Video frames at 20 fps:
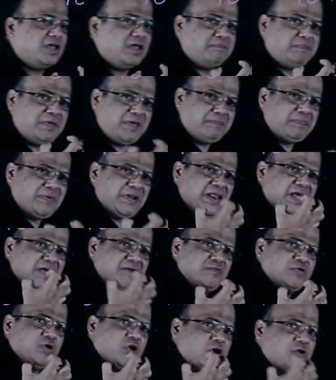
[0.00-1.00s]
people have
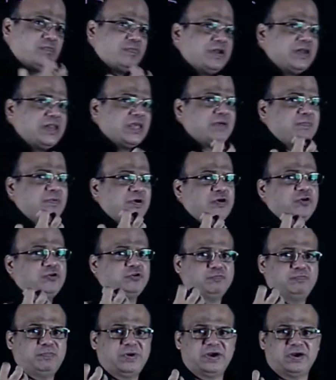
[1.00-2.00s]
not been able to
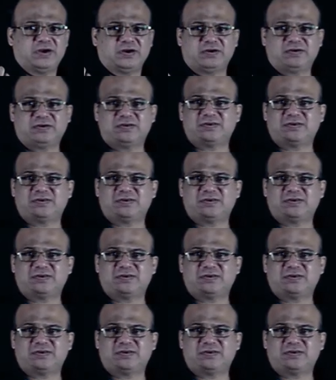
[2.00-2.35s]
build